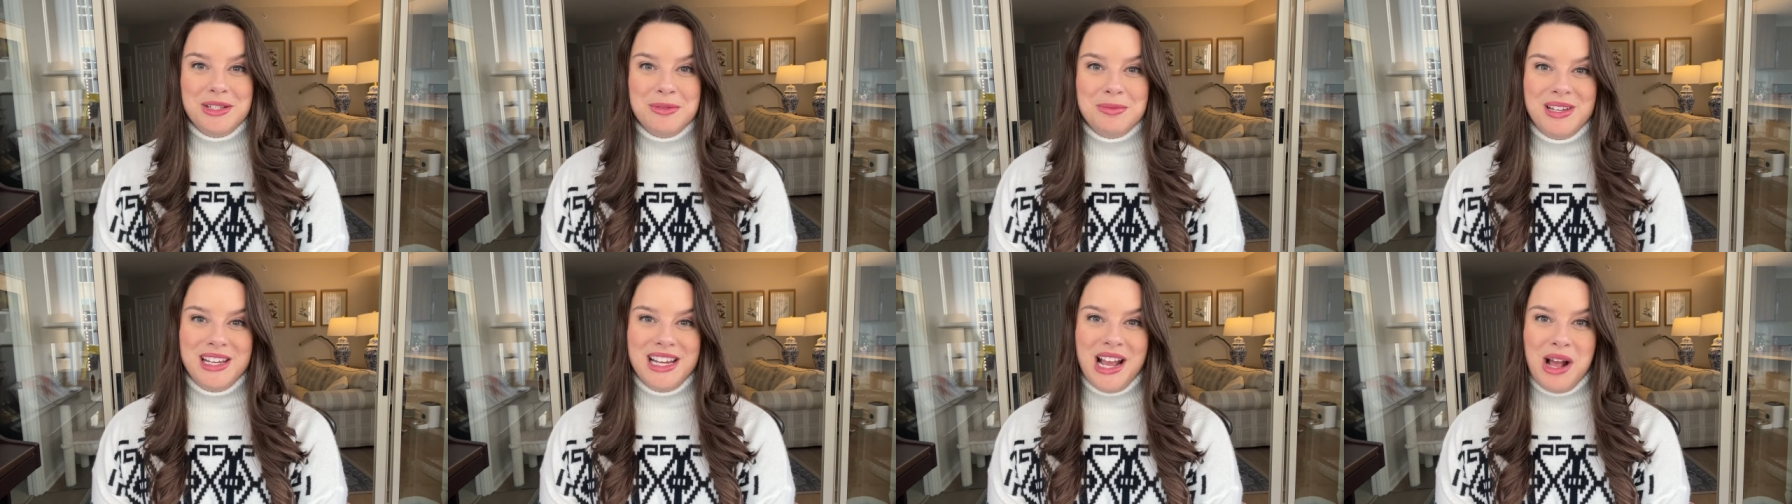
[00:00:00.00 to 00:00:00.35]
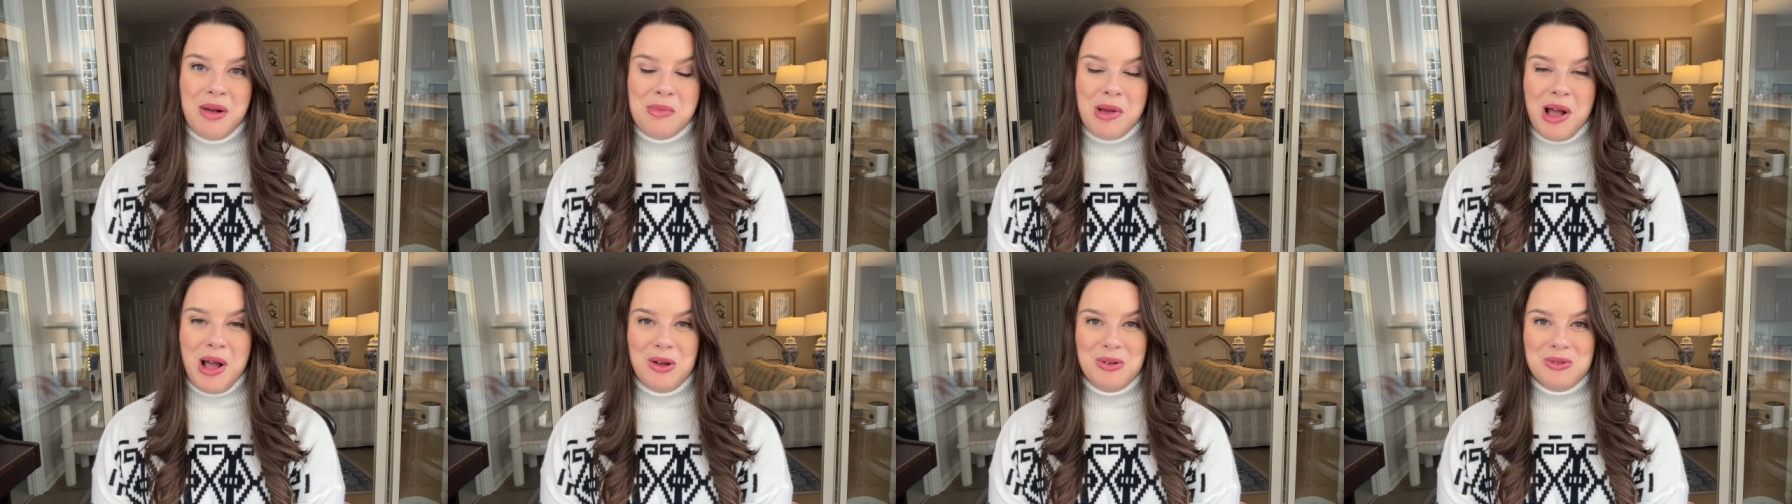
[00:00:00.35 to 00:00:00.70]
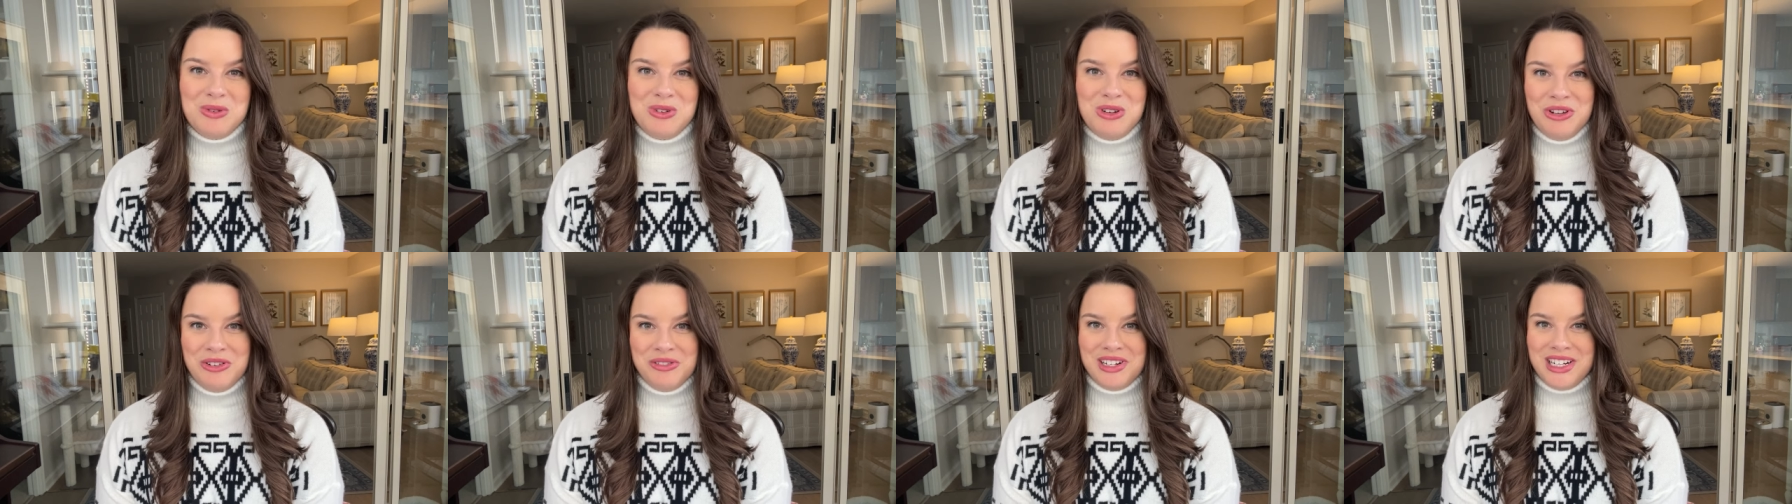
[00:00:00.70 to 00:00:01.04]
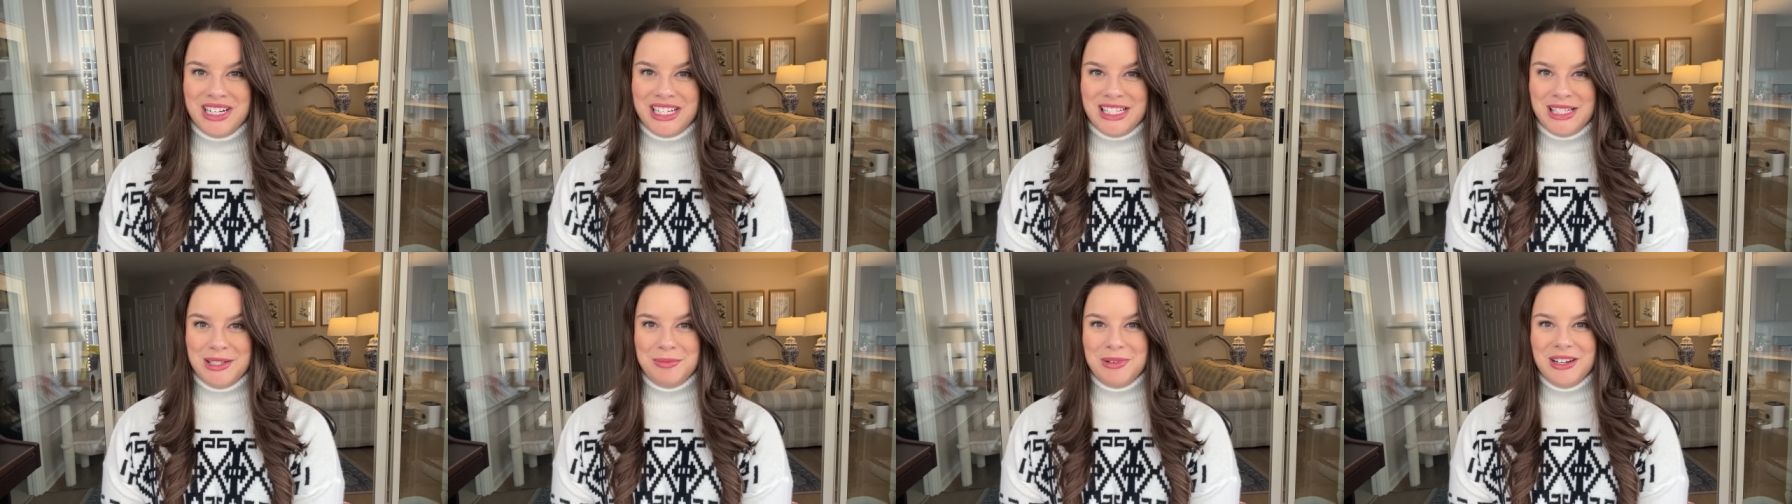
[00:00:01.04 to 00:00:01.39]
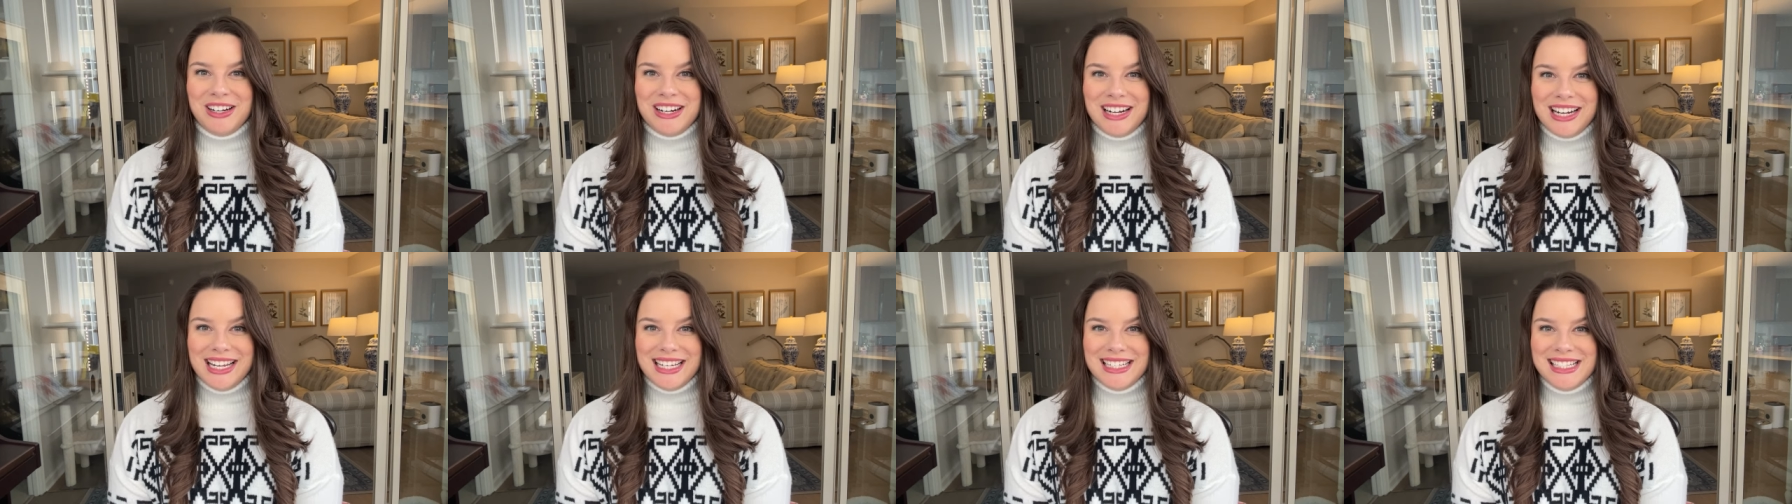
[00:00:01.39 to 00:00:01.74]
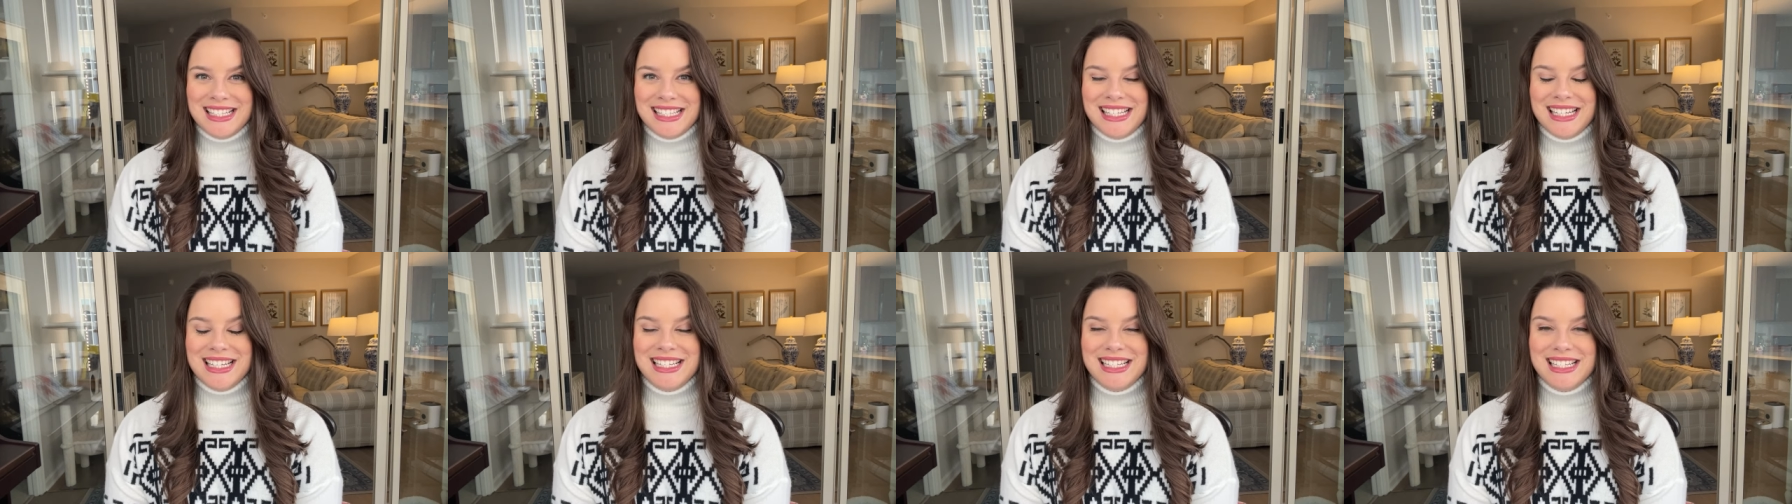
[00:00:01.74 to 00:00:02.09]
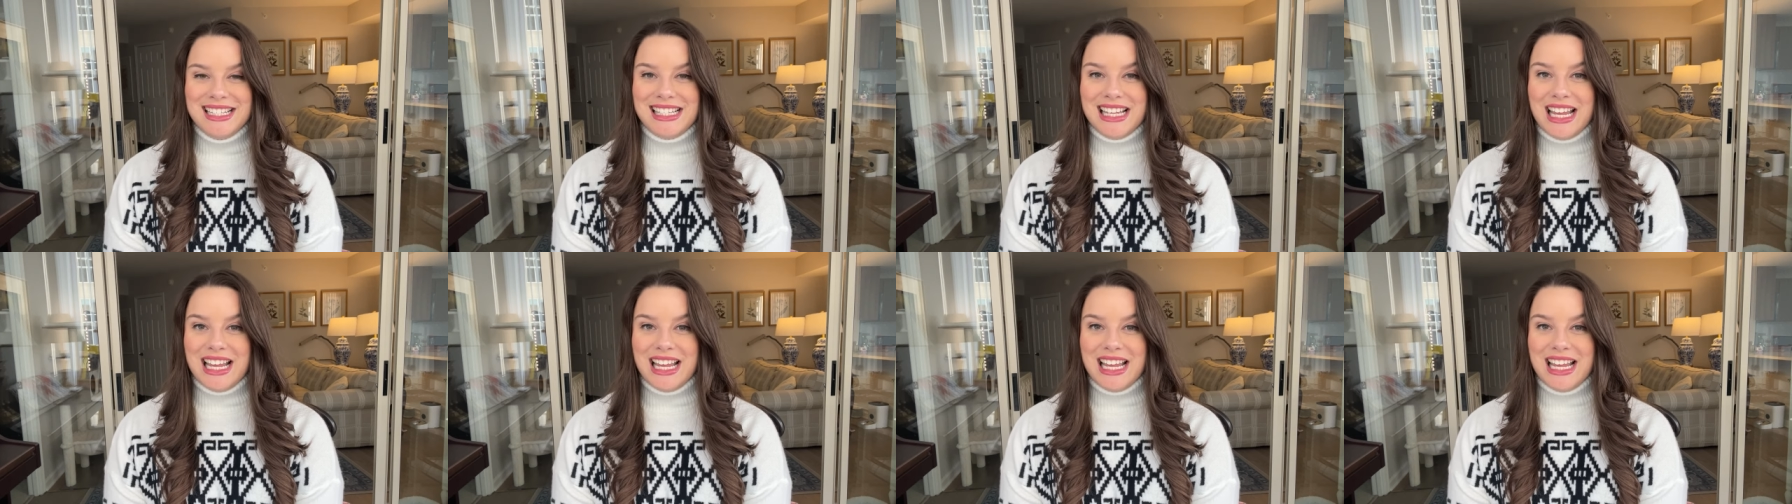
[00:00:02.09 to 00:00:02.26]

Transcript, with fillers: be about new experiences,